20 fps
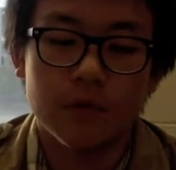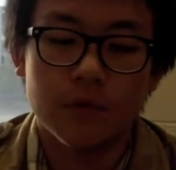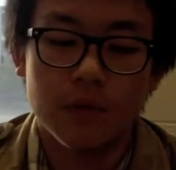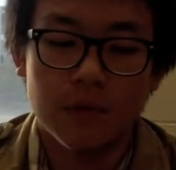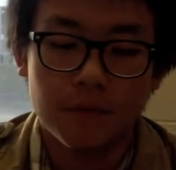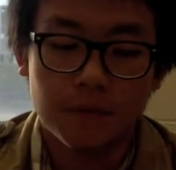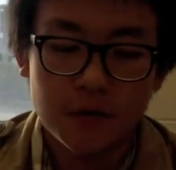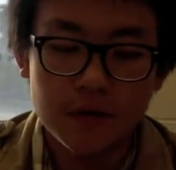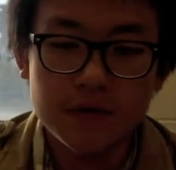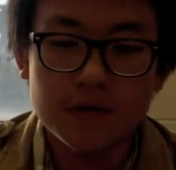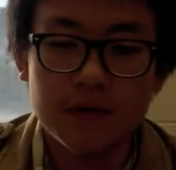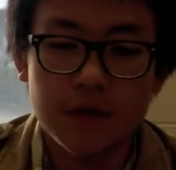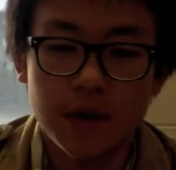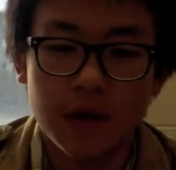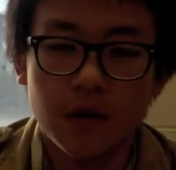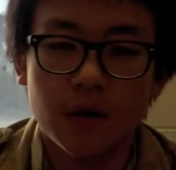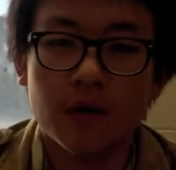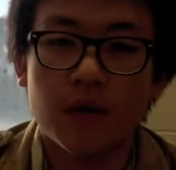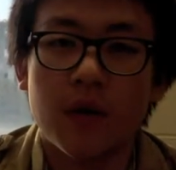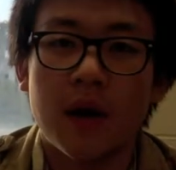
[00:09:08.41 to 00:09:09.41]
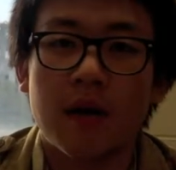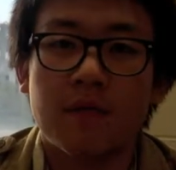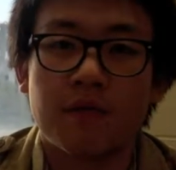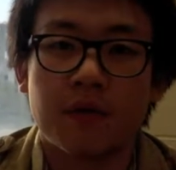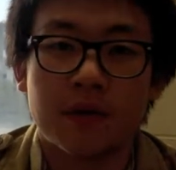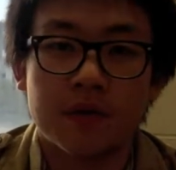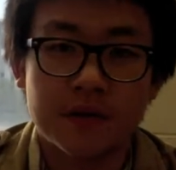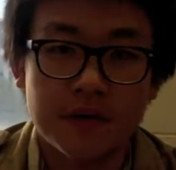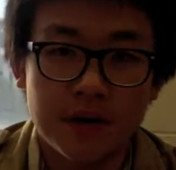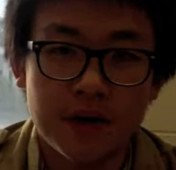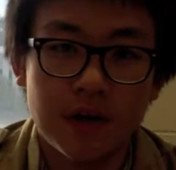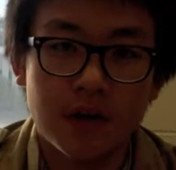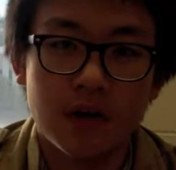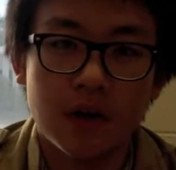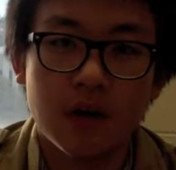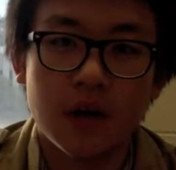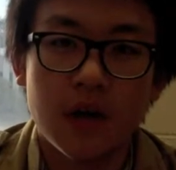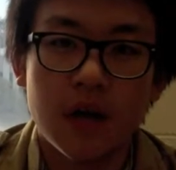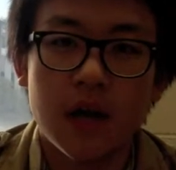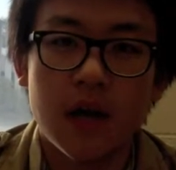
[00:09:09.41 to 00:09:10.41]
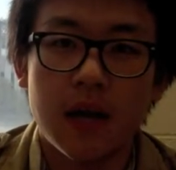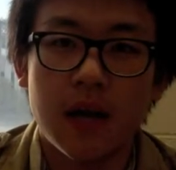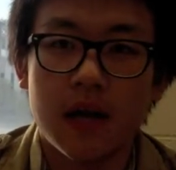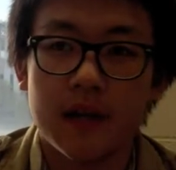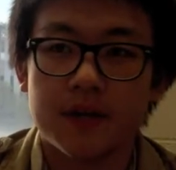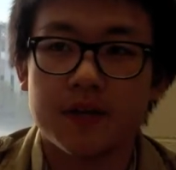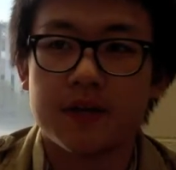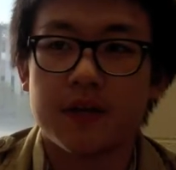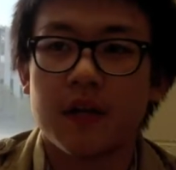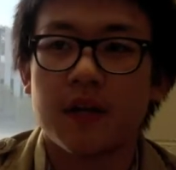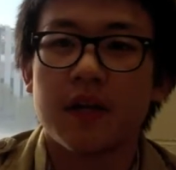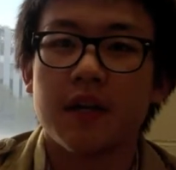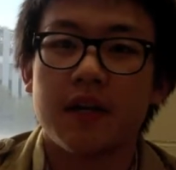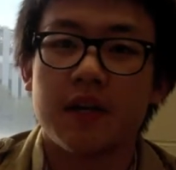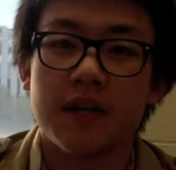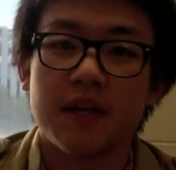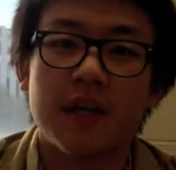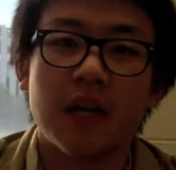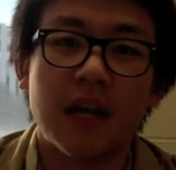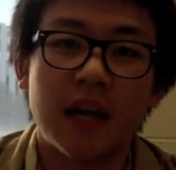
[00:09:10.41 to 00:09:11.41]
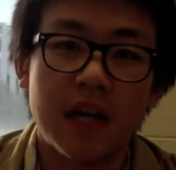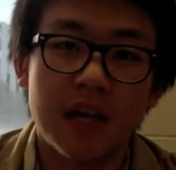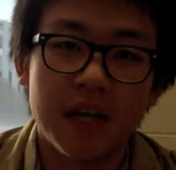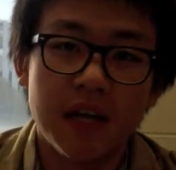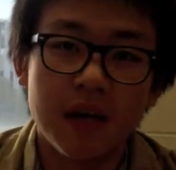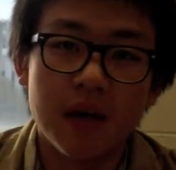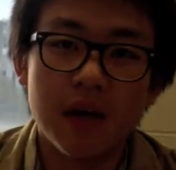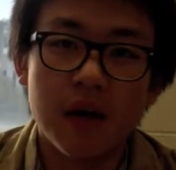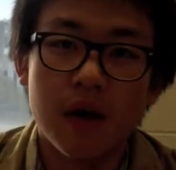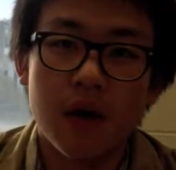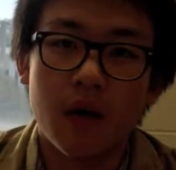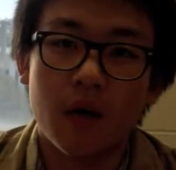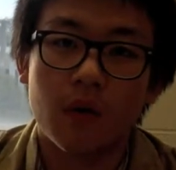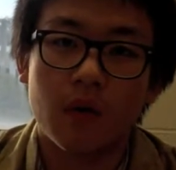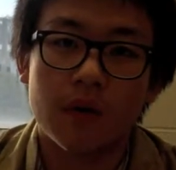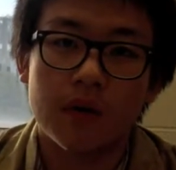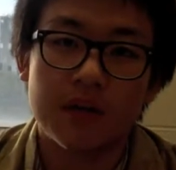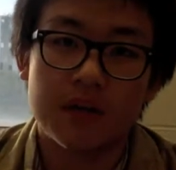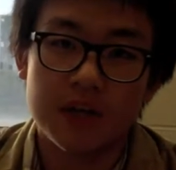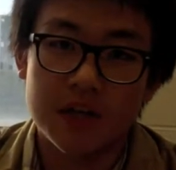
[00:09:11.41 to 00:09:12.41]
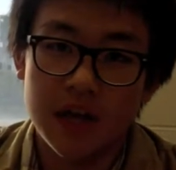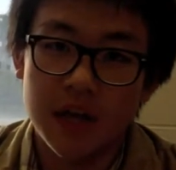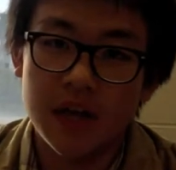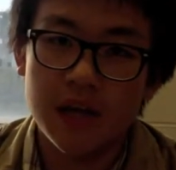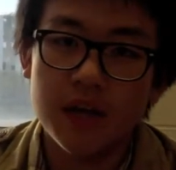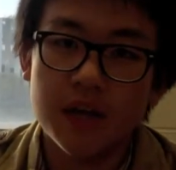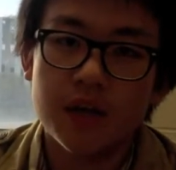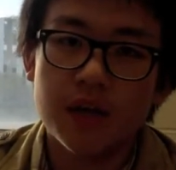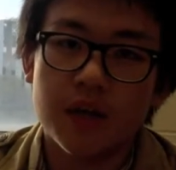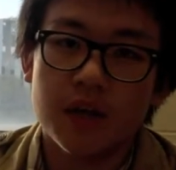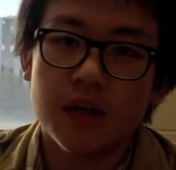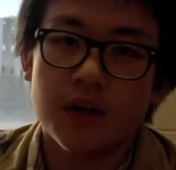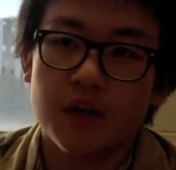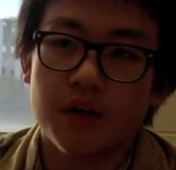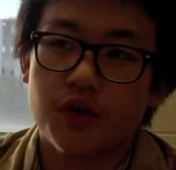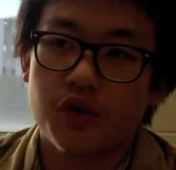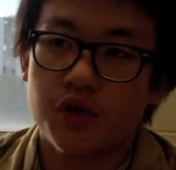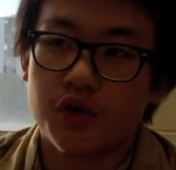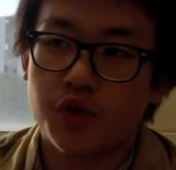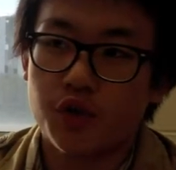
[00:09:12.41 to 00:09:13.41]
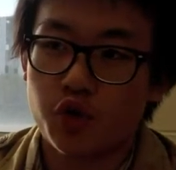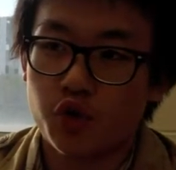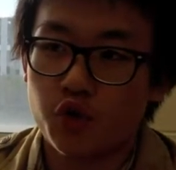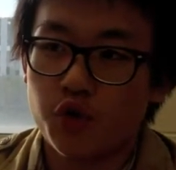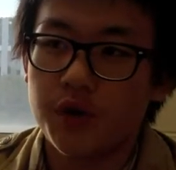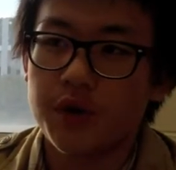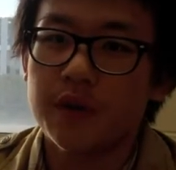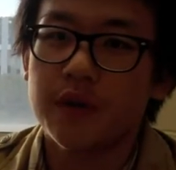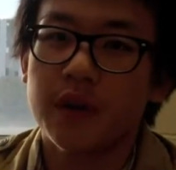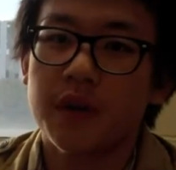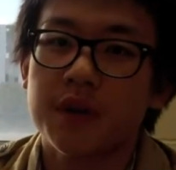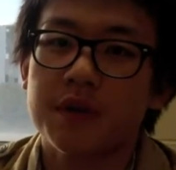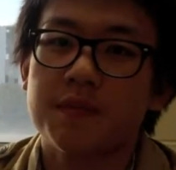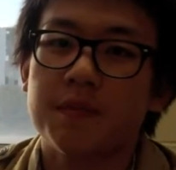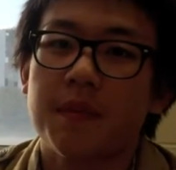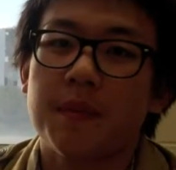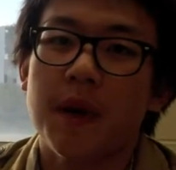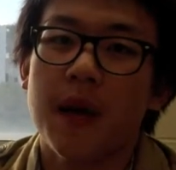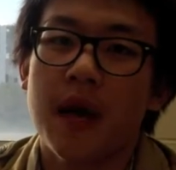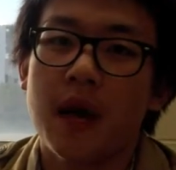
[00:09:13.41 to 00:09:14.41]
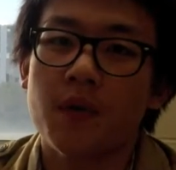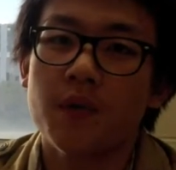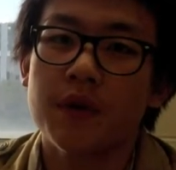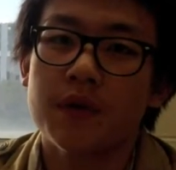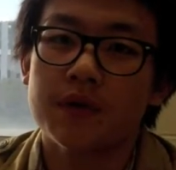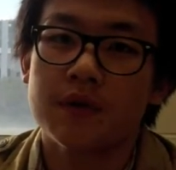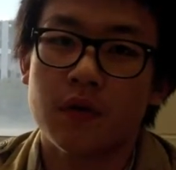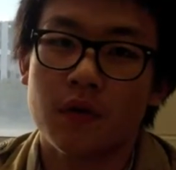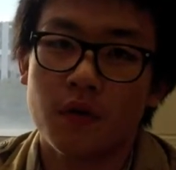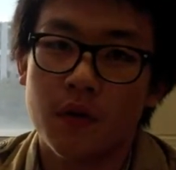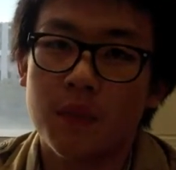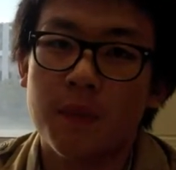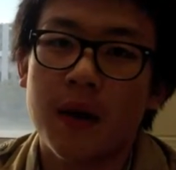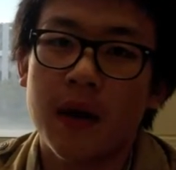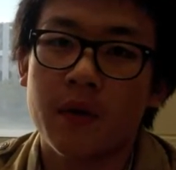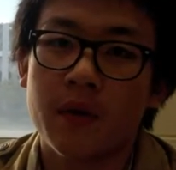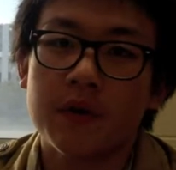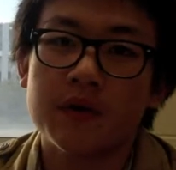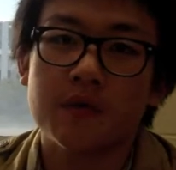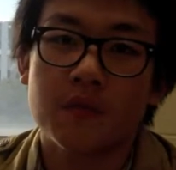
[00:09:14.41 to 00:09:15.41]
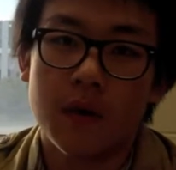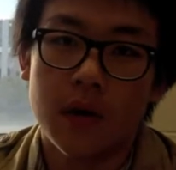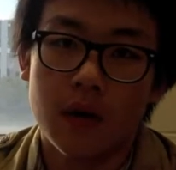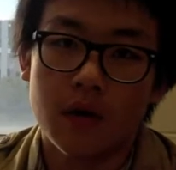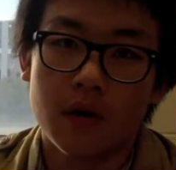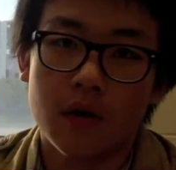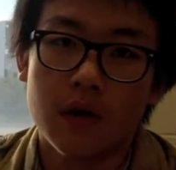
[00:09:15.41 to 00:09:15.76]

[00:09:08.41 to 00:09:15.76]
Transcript: The first thing you have to consider is, did he or she treat his parents or grandparents well?